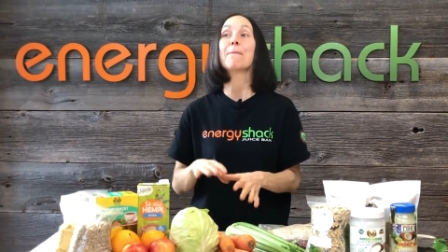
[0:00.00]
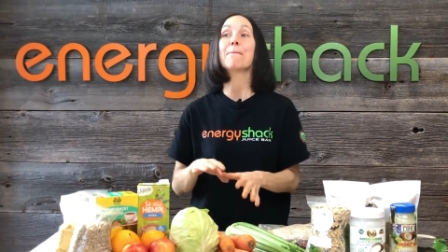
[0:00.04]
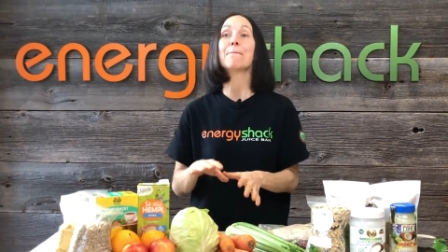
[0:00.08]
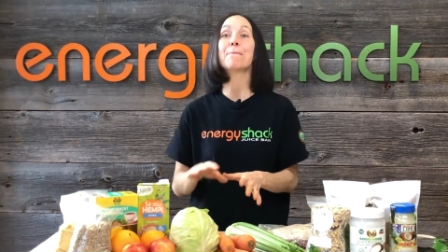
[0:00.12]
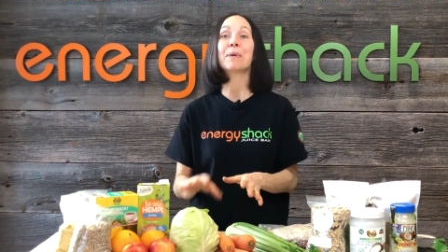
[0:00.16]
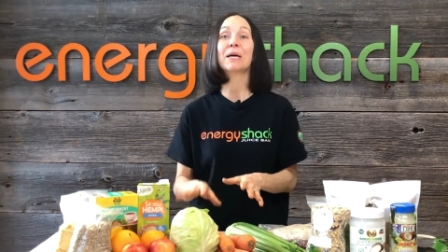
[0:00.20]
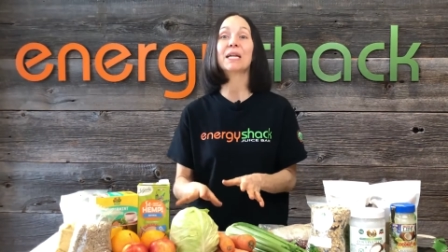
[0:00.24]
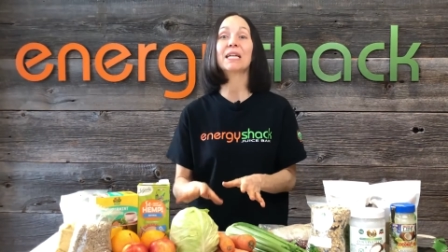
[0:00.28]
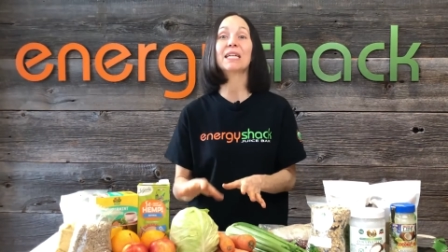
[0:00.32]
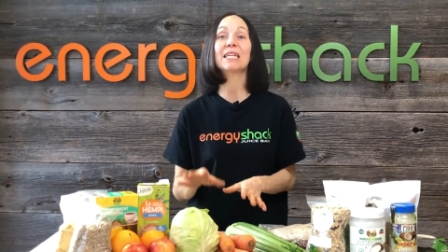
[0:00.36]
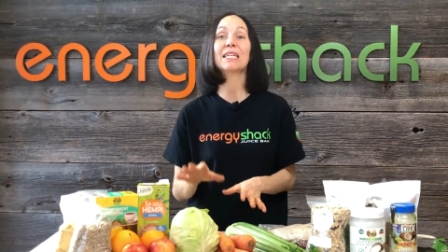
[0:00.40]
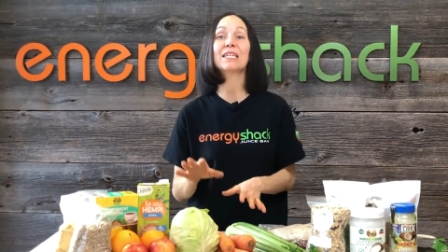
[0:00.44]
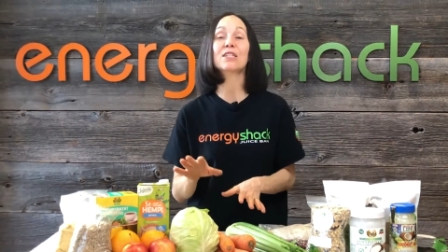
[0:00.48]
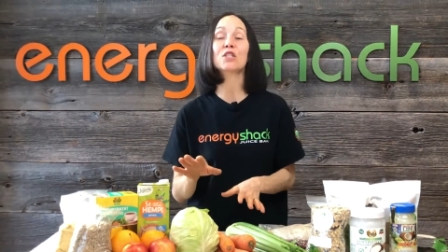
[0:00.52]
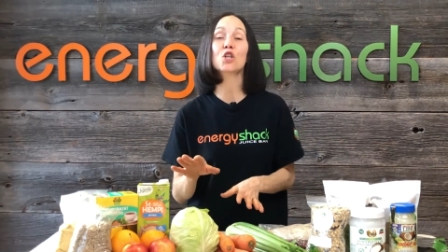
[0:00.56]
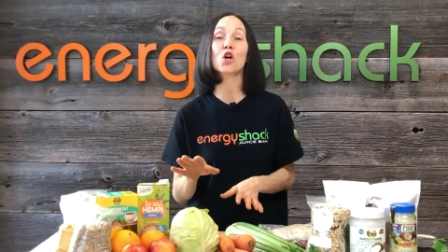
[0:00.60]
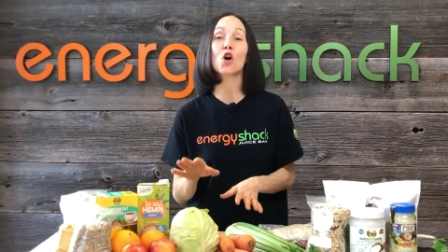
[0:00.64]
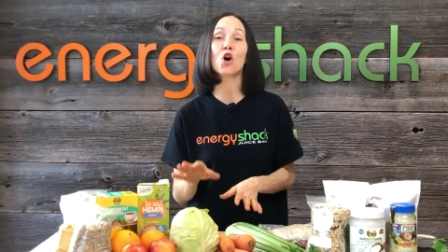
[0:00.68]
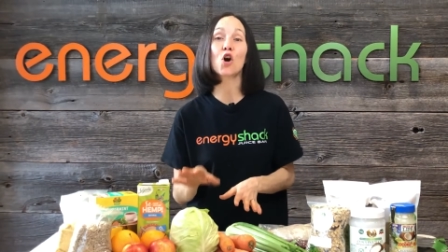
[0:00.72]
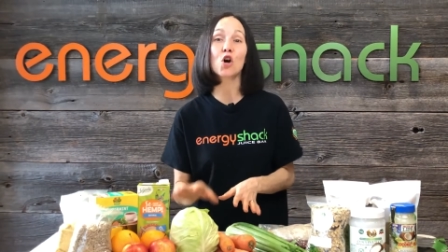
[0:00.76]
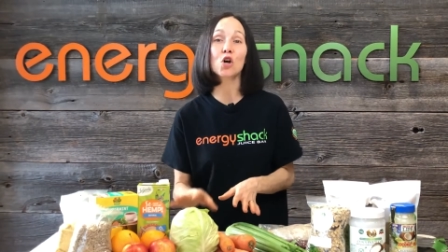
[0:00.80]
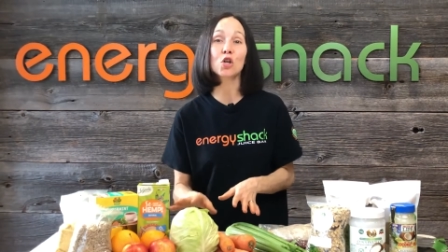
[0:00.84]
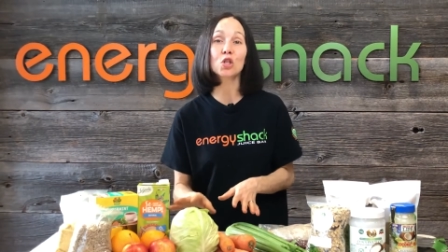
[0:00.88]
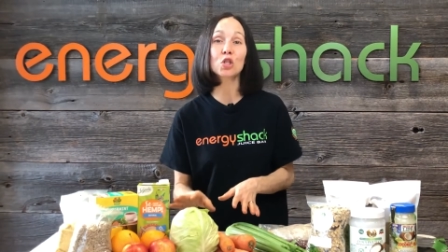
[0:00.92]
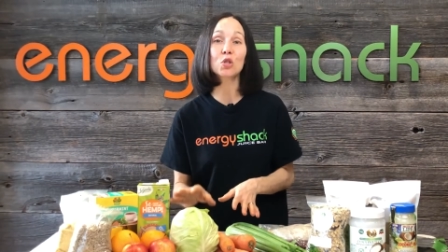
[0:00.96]
but it is
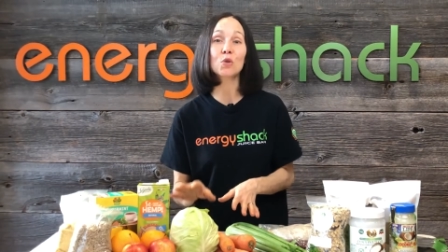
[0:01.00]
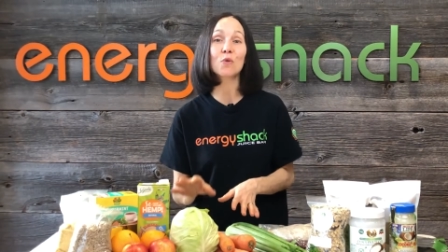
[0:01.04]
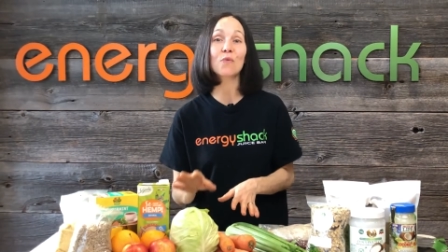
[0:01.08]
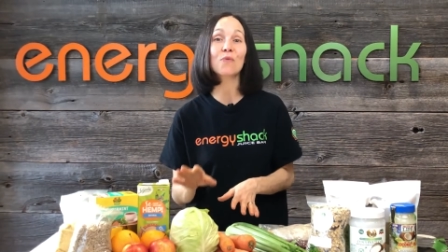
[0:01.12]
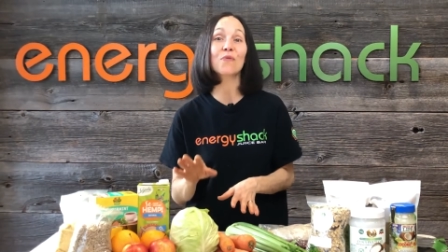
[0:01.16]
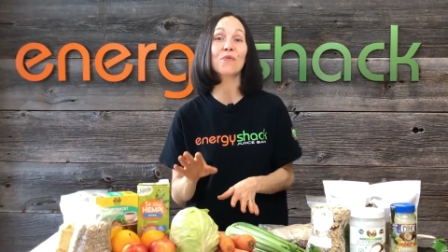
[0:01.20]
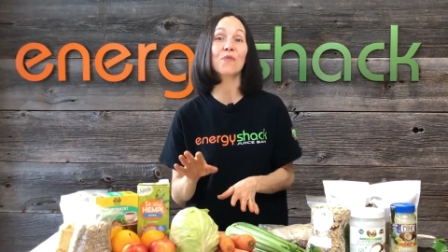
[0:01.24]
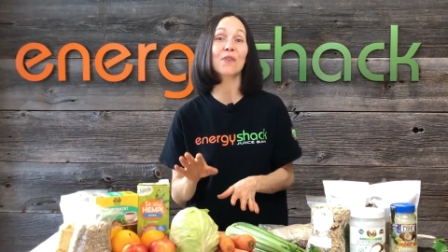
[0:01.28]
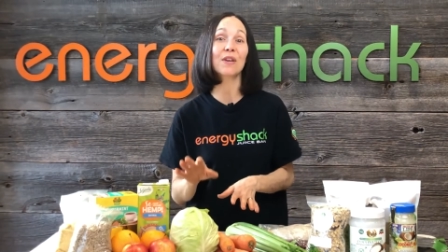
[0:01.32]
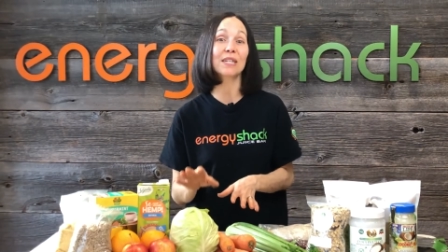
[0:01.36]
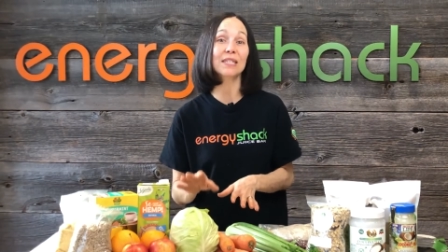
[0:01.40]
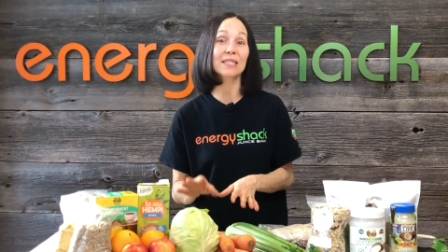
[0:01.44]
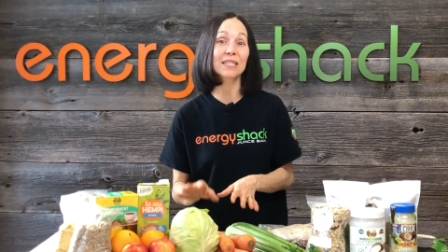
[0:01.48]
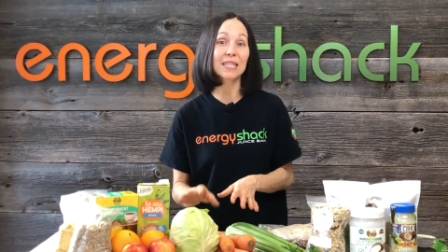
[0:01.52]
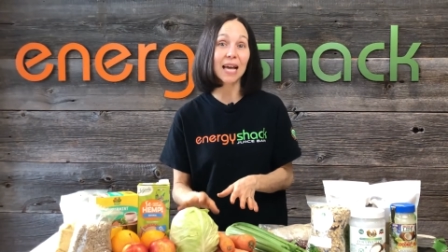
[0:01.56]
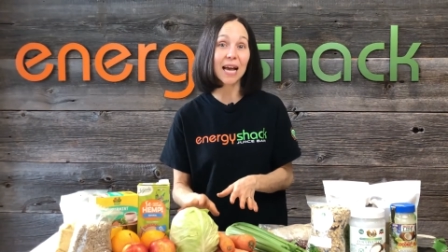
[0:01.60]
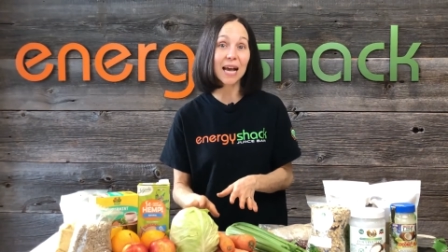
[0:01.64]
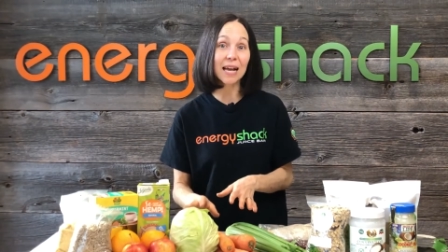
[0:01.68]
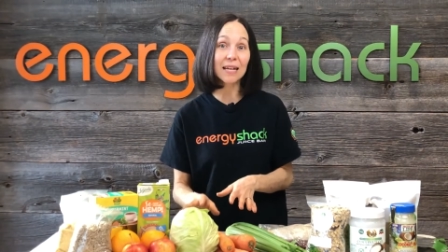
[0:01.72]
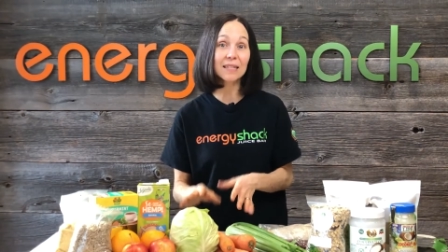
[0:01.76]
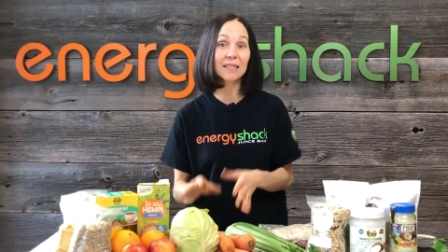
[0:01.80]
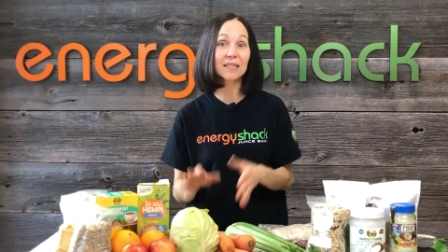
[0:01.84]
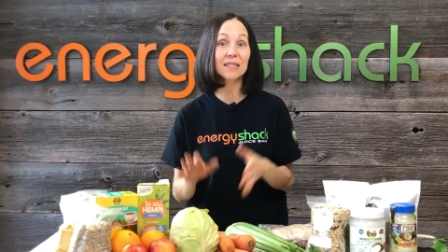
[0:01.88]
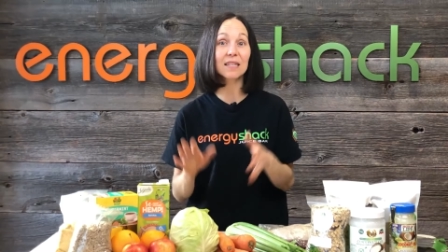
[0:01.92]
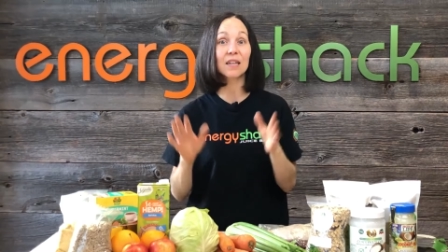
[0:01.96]
also
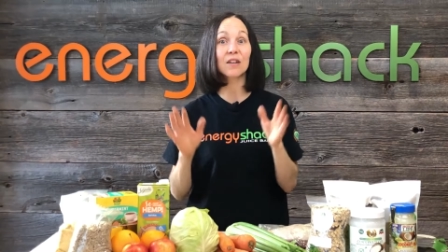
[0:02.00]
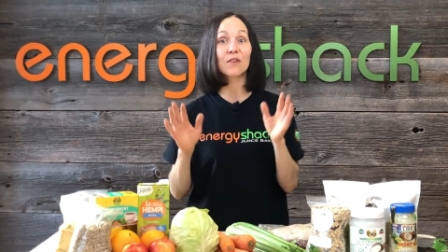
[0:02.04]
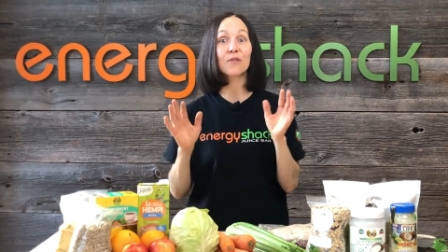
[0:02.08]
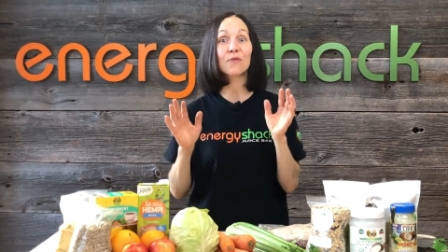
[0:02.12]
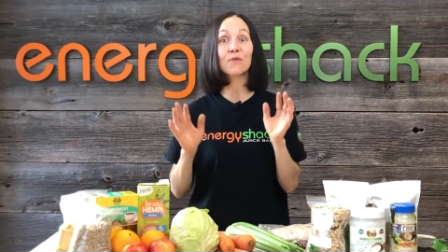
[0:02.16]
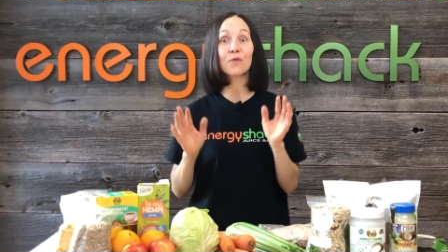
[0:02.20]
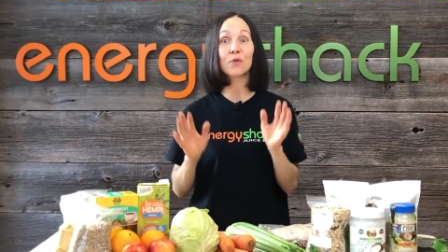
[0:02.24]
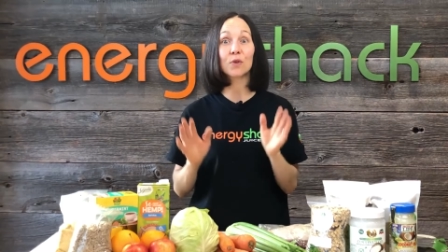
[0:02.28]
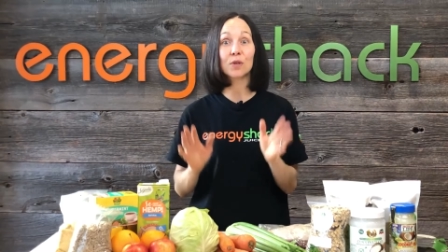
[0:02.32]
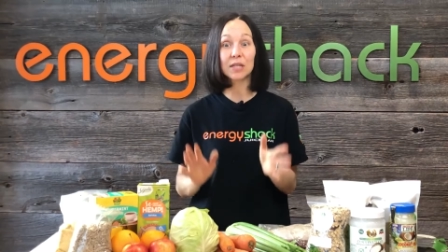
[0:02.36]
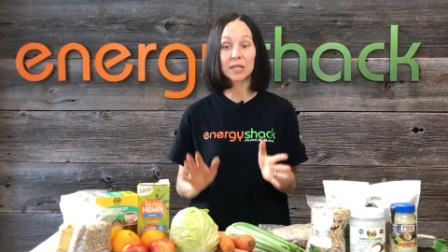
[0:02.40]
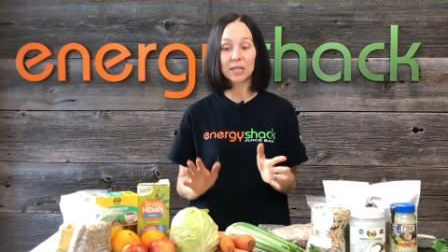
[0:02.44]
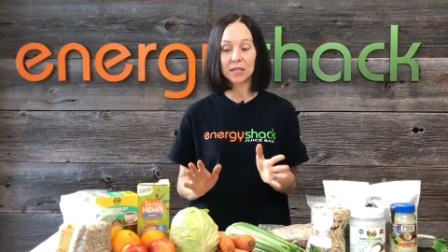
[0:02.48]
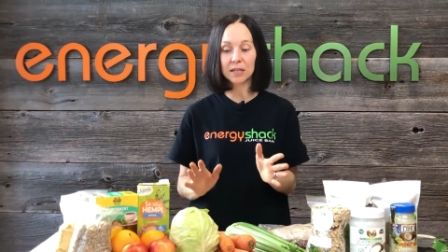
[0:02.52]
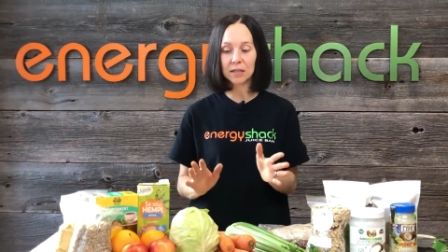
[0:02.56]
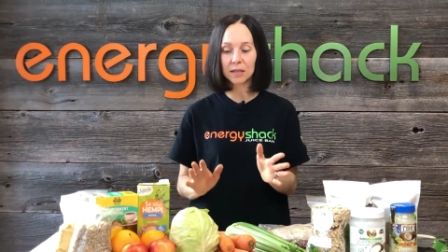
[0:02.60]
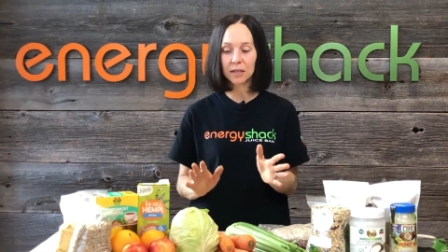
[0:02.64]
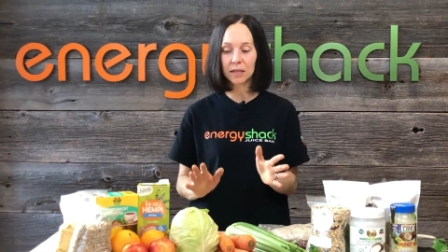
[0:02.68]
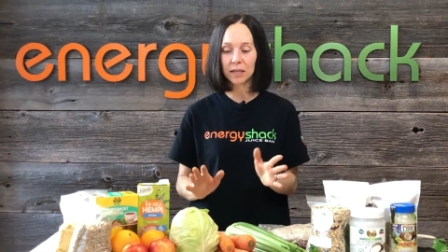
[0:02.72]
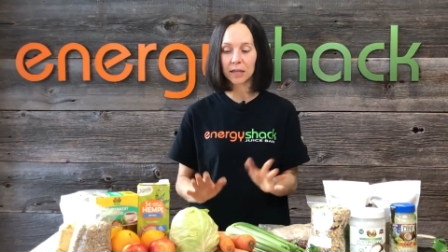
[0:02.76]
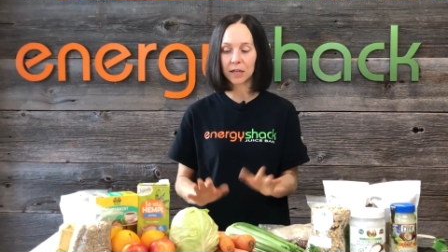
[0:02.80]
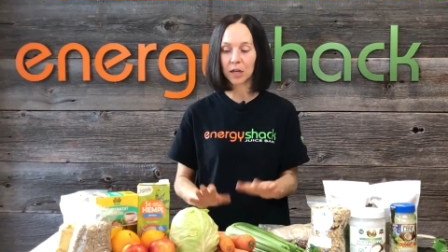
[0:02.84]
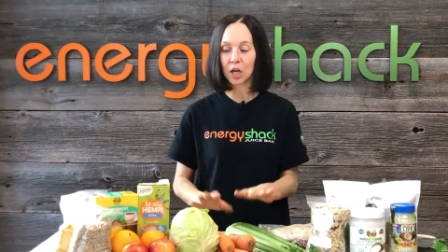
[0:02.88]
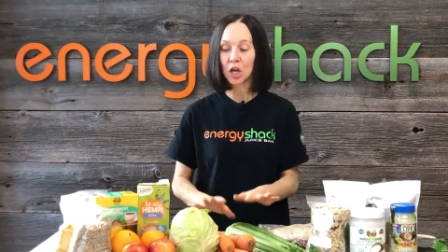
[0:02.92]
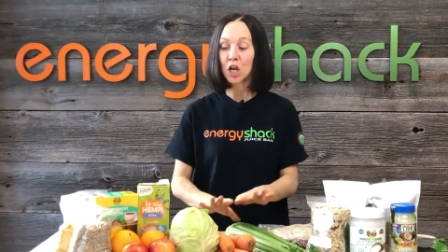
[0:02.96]
fantastic for
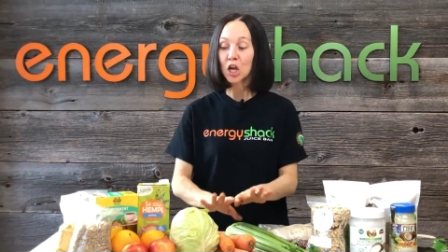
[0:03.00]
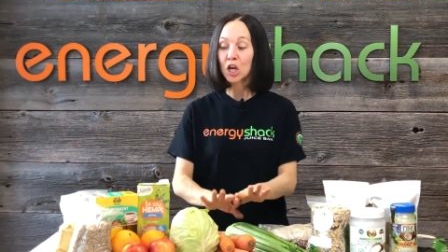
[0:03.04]
healing.